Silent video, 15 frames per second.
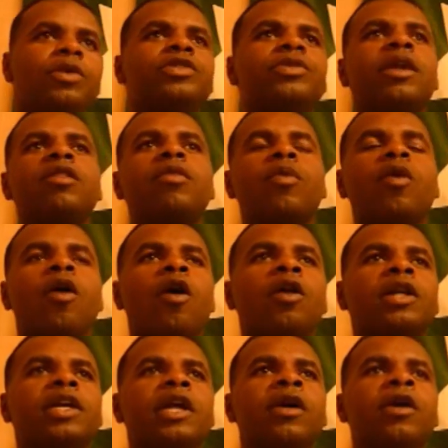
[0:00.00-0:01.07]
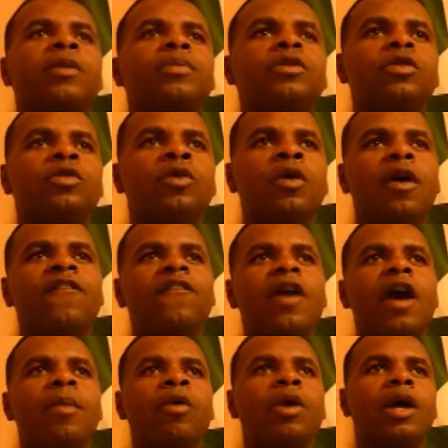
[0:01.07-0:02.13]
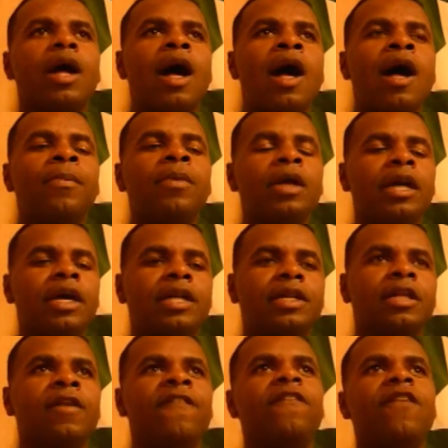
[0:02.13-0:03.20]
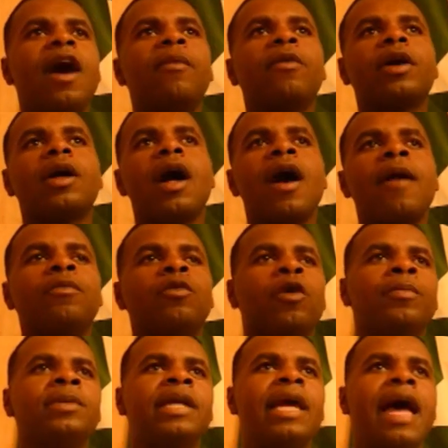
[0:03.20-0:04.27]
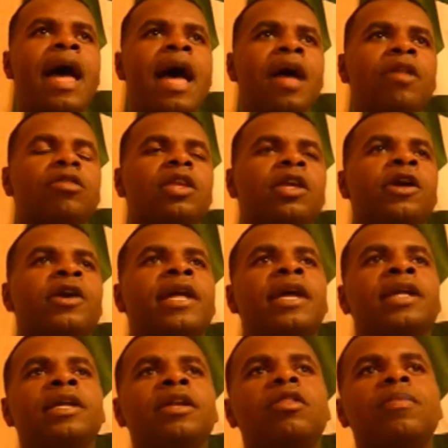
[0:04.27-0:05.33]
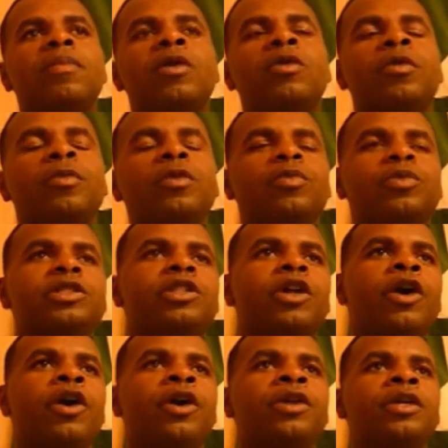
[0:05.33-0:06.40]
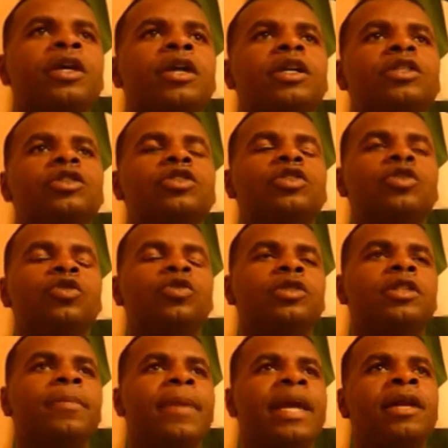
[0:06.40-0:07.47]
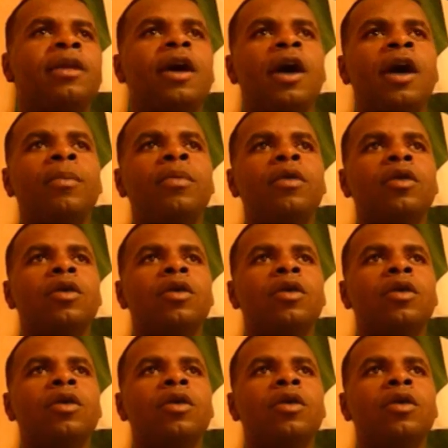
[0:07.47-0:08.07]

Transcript: we transport all the gear up to a FOB or COB, the FOB or COB normally has gear that needs to be returned to the main hub.